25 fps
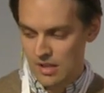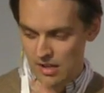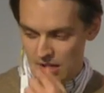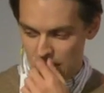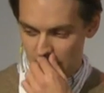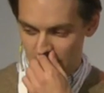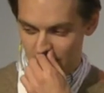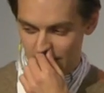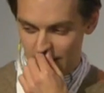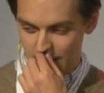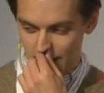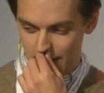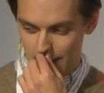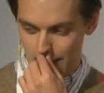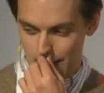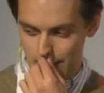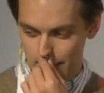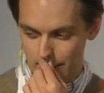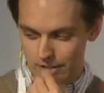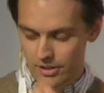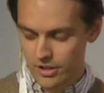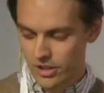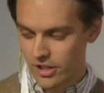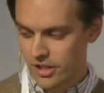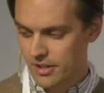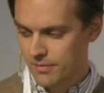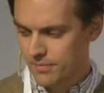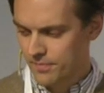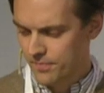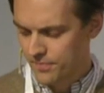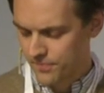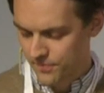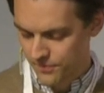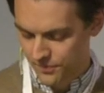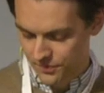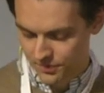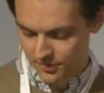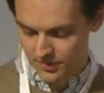And there are
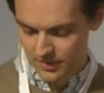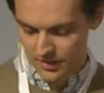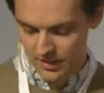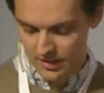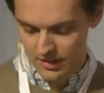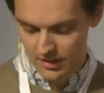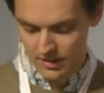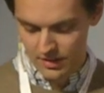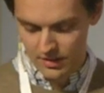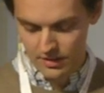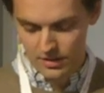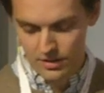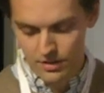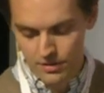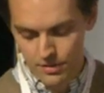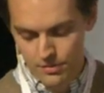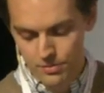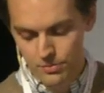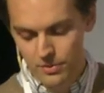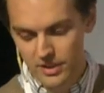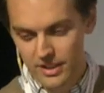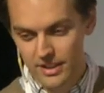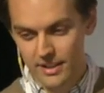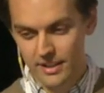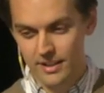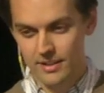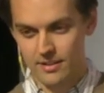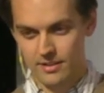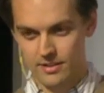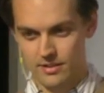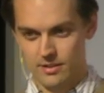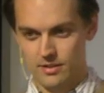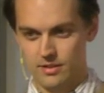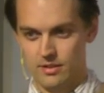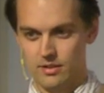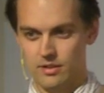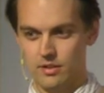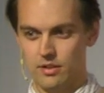3
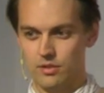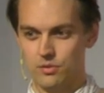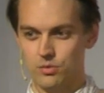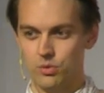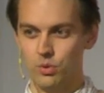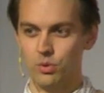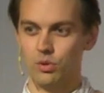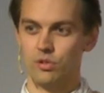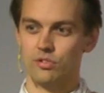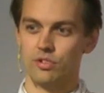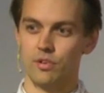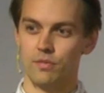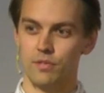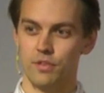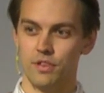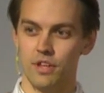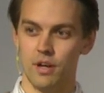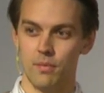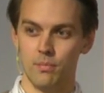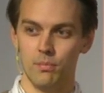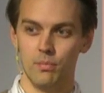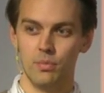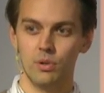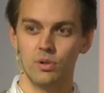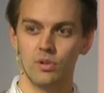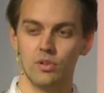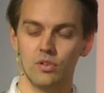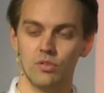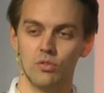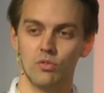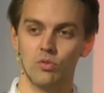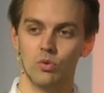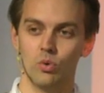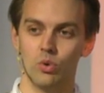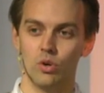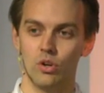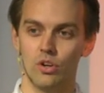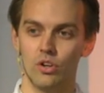rules of thumb
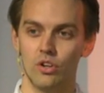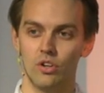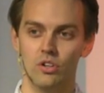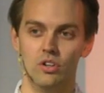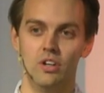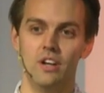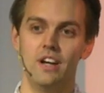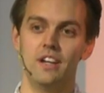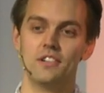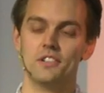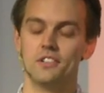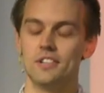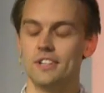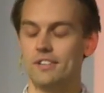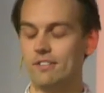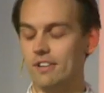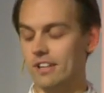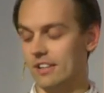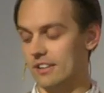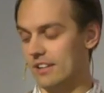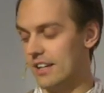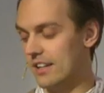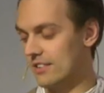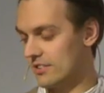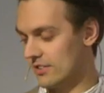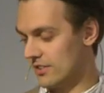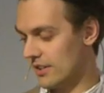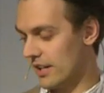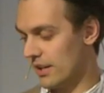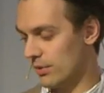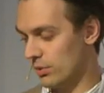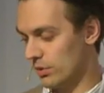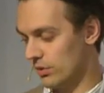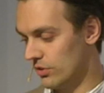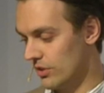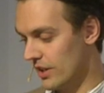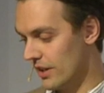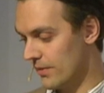for achieving that, I
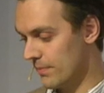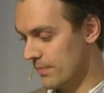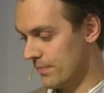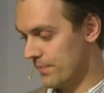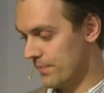would say.